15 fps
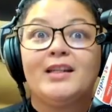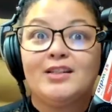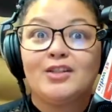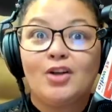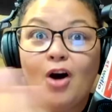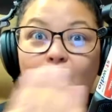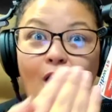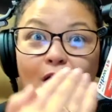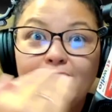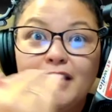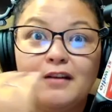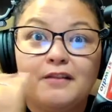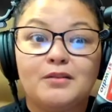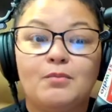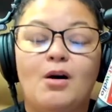is
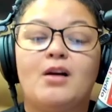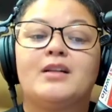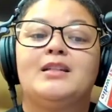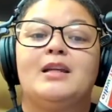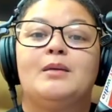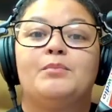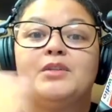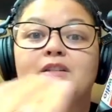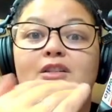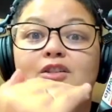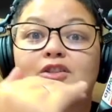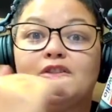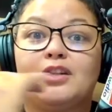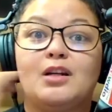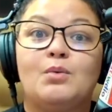Cardiff's marketing
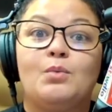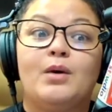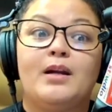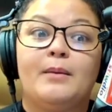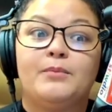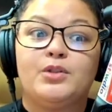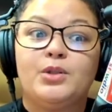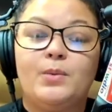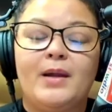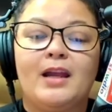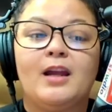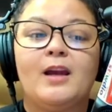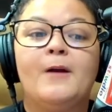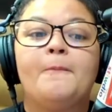positioning and what I'm doing?